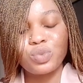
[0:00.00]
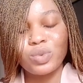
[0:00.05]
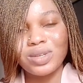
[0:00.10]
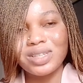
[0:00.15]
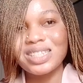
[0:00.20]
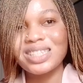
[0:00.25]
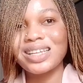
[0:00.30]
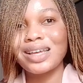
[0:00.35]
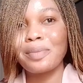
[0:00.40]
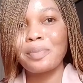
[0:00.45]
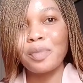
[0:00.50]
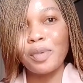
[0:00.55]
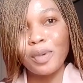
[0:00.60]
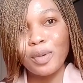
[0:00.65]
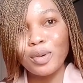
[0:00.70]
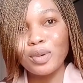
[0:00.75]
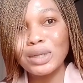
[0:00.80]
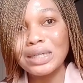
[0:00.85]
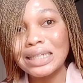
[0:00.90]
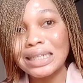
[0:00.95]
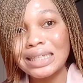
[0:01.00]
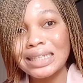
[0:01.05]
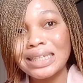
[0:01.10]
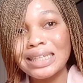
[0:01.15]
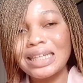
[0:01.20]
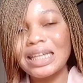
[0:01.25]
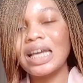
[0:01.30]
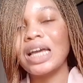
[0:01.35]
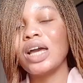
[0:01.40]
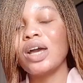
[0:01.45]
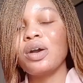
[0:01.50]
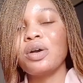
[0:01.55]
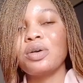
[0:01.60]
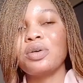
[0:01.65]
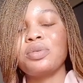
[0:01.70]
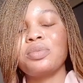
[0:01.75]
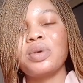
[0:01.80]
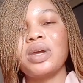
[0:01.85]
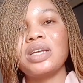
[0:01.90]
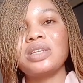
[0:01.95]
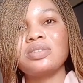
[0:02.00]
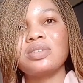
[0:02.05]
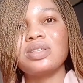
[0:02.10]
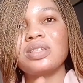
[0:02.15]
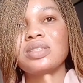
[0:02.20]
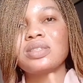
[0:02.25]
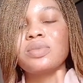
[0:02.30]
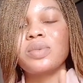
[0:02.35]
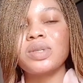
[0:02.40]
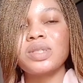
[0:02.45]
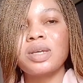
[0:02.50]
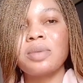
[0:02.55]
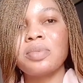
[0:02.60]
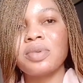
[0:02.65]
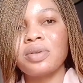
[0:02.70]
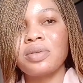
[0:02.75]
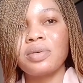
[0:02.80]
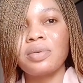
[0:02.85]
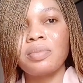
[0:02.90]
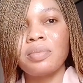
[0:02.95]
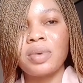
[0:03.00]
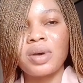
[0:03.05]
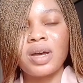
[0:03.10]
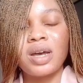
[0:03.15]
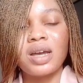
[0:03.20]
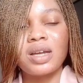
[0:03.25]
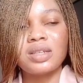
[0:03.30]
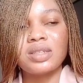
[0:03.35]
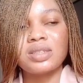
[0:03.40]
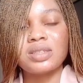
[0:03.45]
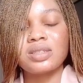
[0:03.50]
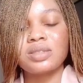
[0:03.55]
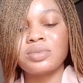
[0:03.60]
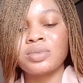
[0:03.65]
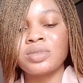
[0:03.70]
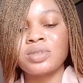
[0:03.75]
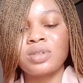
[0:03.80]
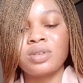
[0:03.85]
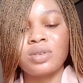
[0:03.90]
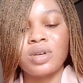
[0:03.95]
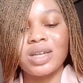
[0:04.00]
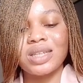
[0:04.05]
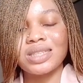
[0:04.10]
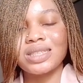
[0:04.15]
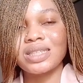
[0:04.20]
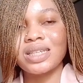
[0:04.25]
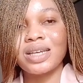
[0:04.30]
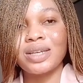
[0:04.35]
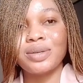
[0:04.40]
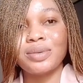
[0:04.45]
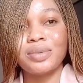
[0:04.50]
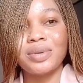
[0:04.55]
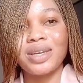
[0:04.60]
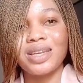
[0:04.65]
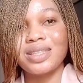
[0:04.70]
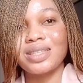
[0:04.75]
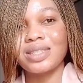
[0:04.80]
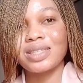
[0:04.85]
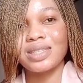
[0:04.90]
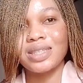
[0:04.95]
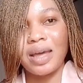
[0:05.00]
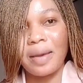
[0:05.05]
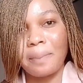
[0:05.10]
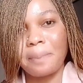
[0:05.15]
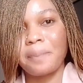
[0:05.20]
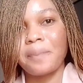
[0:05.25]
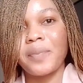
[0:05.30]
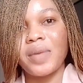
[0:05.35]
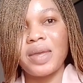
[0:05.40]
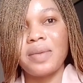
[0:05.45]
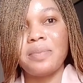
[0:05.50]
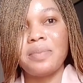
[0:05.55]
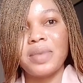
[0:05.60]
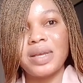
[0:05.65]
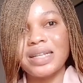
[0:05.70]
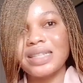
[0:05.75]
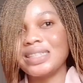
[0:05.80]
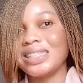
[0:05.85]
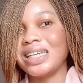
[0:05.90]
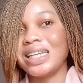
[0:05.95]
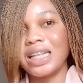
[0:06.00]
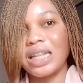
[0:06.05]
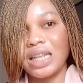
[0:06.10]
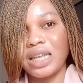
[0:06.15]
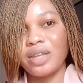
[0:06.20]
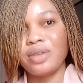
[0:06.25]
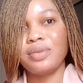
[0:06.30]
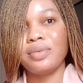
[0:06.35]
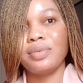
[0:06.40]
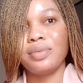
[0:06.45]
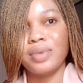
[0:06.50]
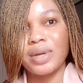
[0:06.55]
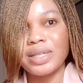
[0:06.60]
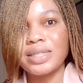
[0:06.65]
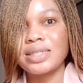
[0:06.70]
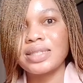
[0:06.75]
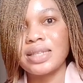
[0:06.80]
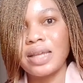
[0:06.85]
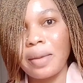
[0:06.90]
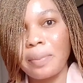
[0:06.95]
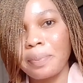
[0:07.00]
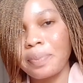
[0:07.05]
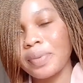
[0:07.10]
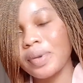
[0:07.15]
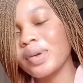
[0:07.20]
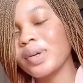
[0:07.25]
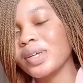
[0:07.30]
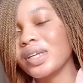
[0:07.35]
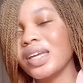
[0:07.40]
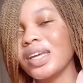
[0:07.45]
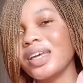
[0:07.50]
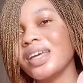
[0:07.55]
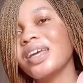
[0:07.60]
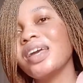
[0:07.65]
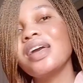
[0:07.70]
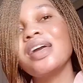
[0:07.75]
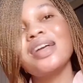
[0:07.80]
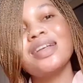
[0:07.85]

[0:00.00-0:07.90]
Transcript: WhatsApp only, all right? Just WhatsApp the number and someone's going to answer you It's up uh, Immediately you WhatsApp, okay?